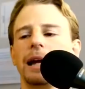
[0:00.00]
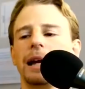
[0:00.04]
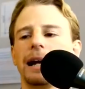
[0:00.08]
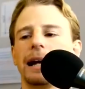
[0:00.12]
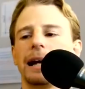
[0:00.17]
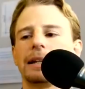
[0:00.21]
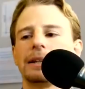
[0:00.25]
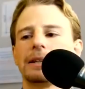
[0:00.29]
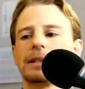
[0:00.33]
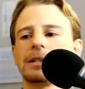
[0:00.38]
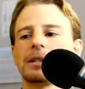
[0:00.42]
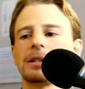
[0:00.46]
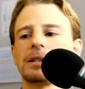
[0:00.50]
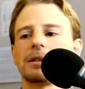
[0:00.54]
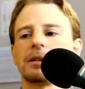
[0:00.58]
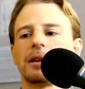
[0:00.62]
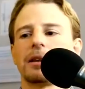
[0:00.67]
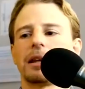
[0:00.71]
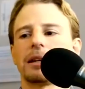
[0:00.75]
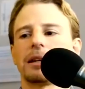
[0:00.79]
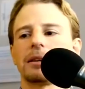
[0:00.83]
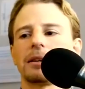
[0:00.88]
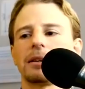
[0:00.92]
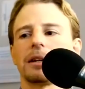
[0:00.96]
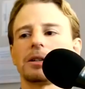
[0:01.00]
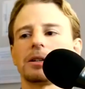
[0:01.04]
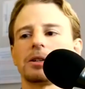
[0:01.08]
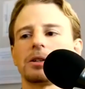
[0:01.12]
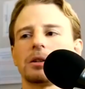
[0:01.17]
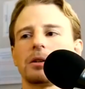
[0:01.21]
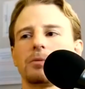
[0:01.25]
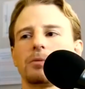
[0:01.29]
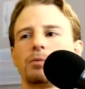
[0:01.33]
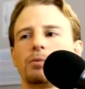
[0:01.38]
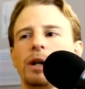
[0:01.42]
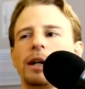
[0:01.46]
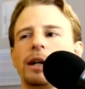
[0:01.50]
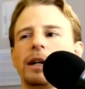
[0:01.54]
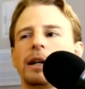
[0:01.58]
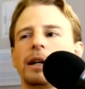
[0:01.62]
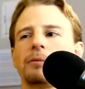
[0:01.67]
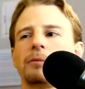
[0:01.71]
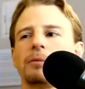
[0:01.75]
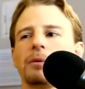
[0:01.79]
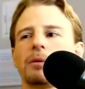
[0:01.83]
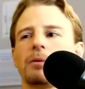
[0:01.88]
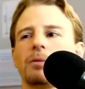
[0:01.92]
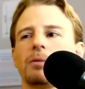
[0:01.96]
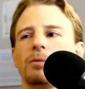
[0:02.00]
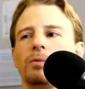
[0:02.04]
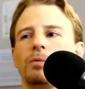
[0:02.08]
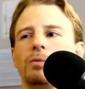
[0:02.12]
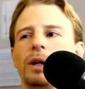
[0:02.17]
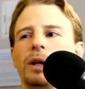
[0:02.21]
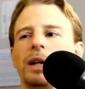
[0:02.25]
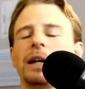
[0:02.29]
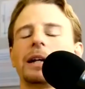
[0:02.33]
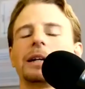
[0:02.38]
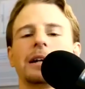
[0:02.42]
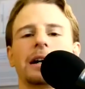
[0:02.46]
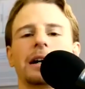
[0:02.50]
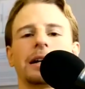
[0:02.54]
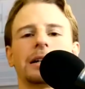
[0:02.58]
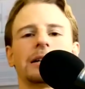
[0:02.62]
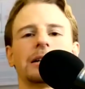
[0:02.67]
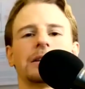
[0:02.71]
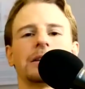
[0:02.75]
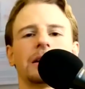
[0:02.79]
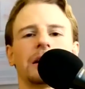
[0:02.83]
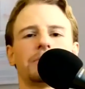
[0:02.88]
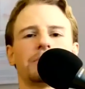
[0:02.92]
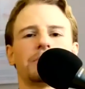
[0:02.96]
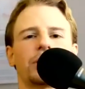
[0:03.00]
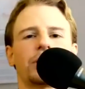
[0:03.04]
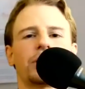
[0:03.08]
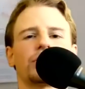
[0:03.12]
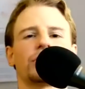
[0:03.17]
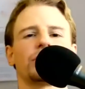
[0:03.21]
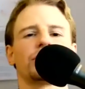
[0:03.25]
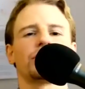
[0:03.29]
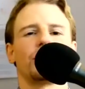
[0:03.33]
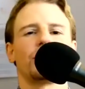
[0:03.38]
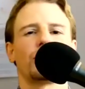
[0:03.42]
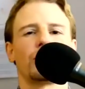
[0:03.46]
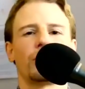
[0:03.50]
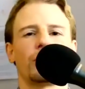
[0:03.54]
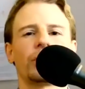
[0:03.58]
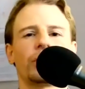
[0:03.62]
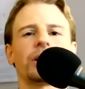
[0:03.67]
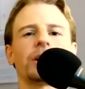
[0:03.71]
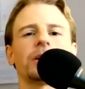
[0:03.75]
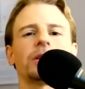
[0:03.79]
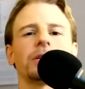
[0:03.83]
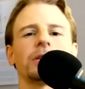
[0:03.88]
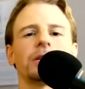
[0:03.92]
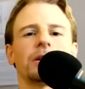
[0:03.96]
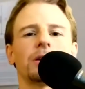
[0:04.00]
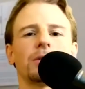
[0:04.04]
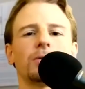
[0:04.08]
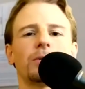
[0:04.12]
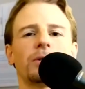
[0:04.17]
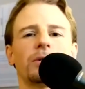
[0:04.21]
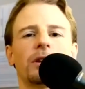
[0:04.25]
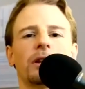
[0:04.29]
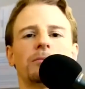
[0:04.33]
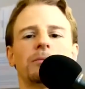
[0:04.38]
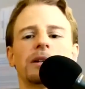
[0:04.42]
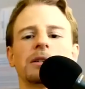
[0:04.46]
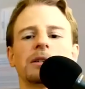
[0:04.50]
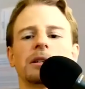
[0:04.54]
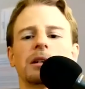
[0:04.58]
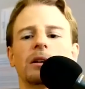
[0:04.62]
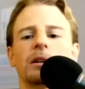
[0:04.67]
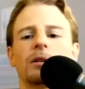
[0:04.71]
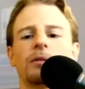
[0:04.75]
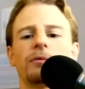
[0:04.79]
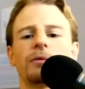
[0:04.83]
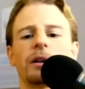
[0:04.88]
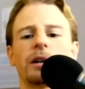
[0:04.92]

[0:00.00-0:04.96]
And this is the thing that uh, really reignited that passion for learning uh, within myself.